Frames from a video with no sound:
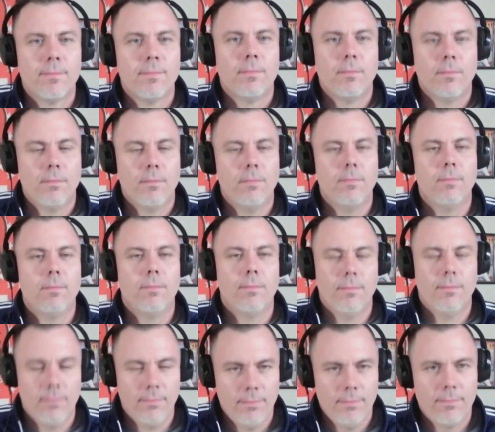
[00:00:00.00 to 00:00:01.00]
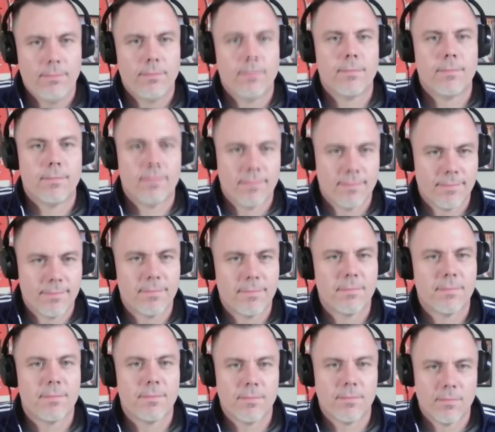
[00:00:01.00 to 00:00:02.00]

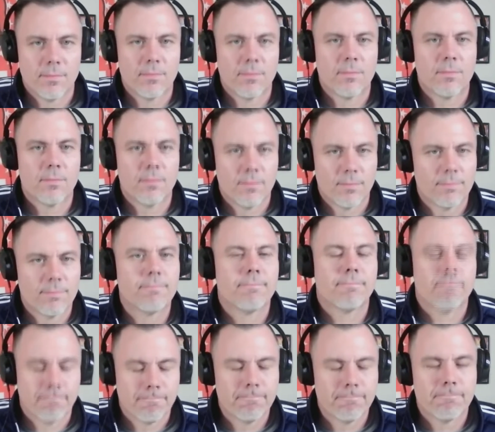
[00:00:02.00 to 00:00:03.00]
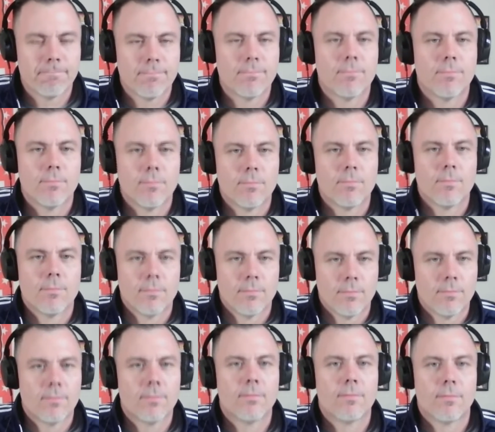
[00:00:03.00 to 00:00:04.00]

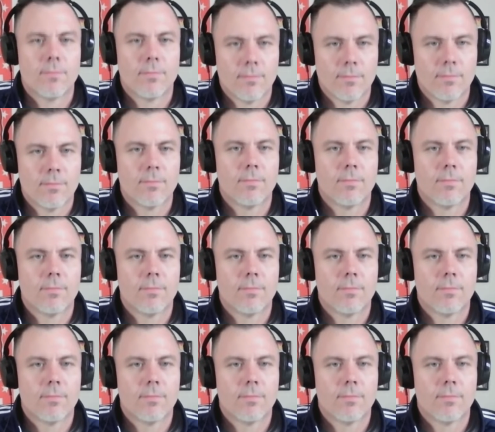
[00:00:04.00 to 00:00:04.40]
(not speaking)